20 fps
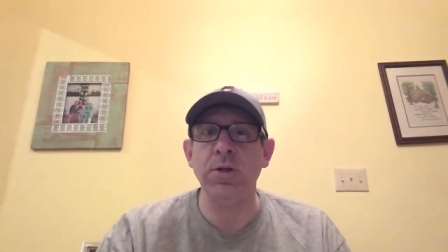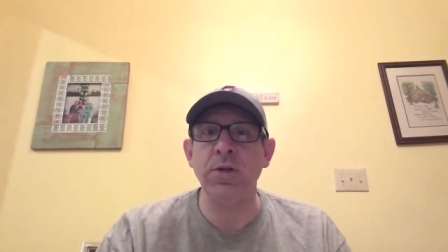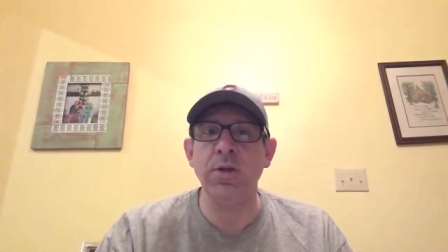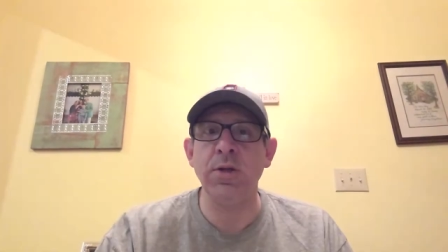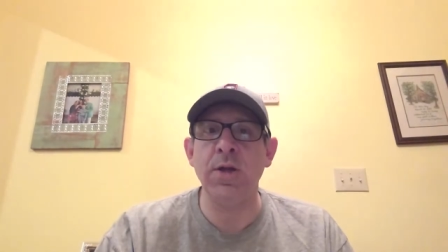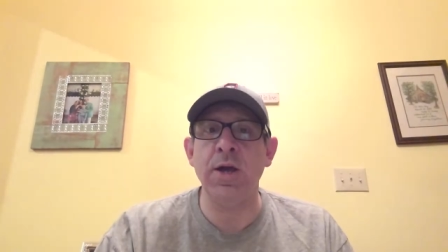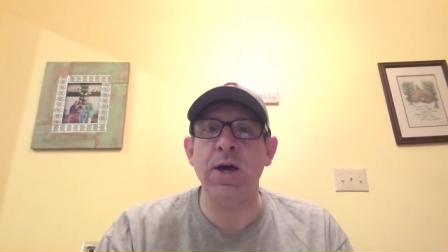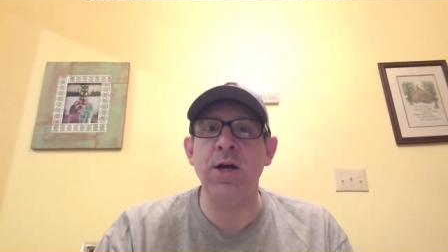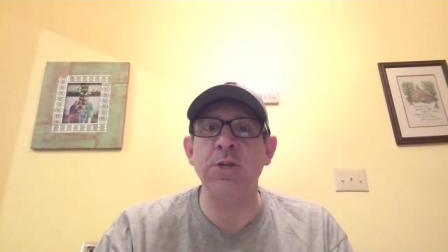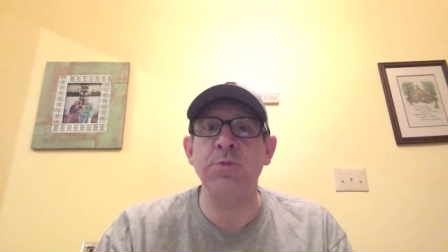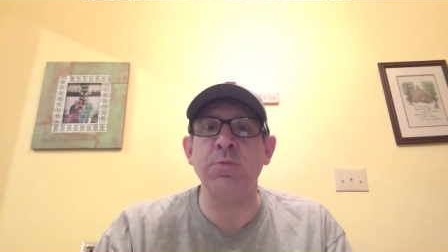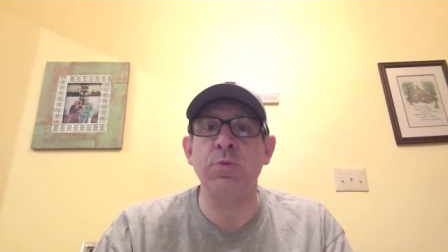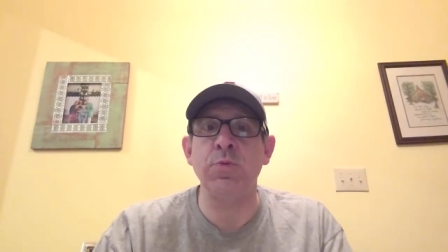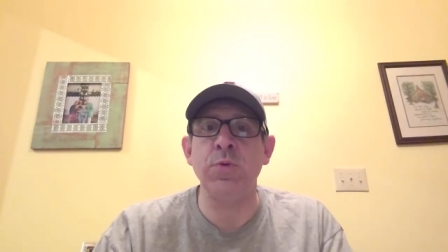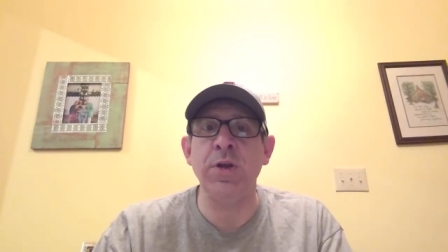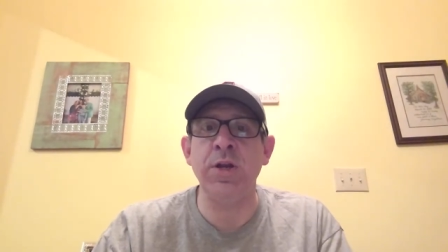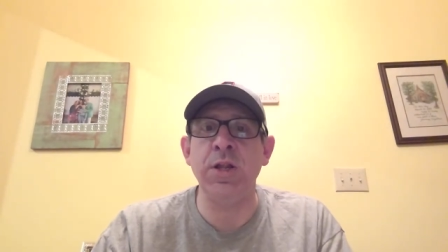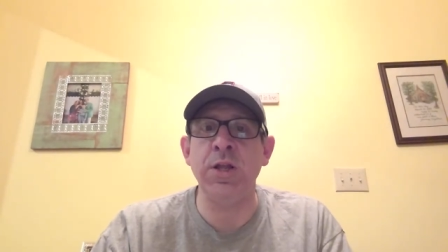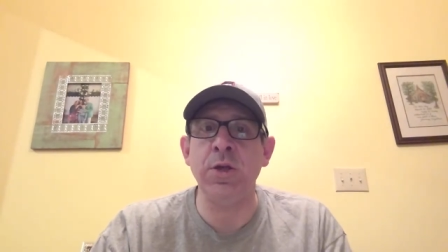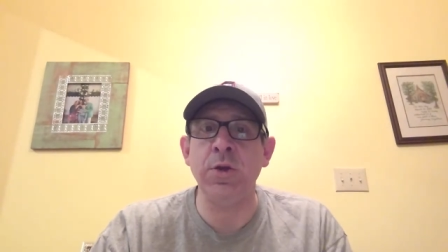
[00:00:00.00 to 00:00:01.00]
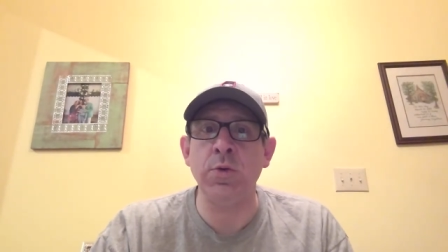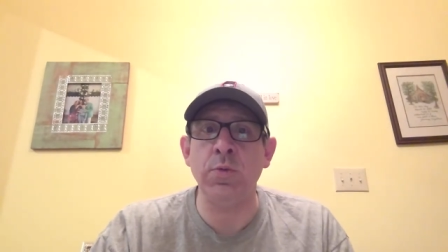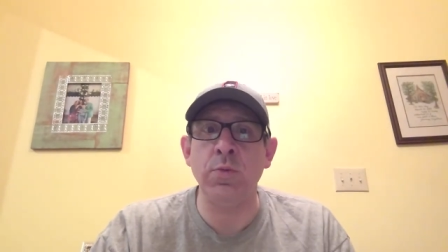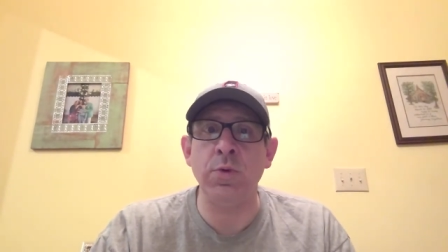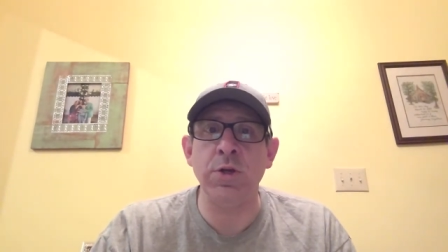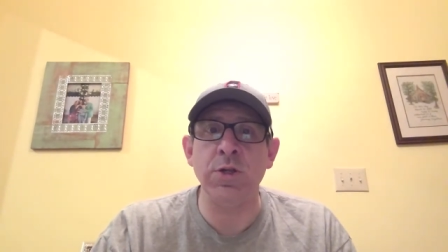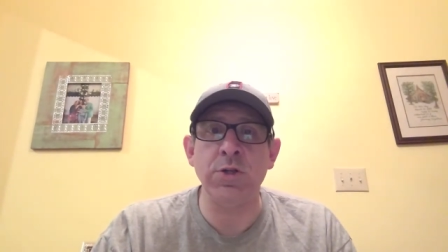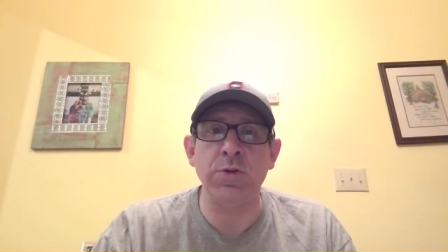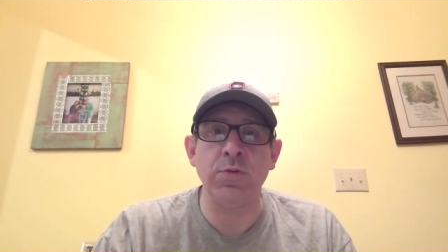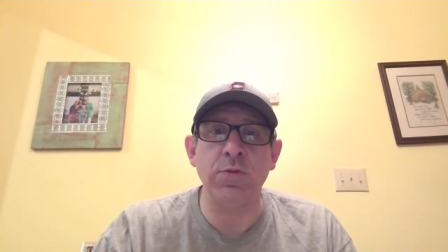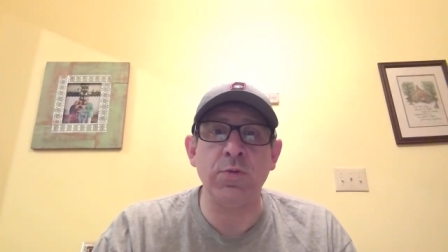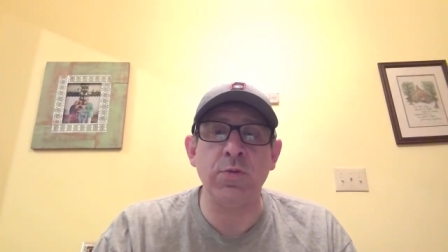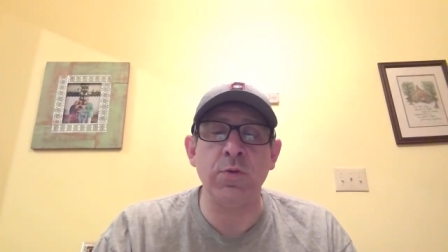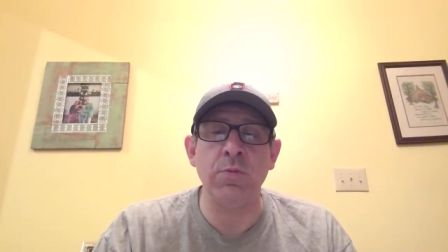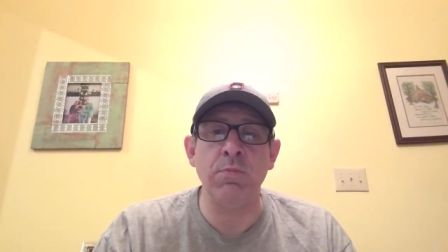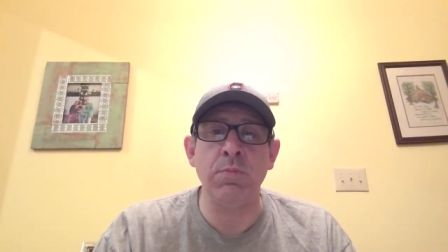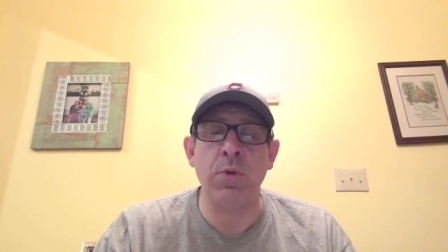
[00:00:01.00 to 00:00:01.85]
gospel reading was from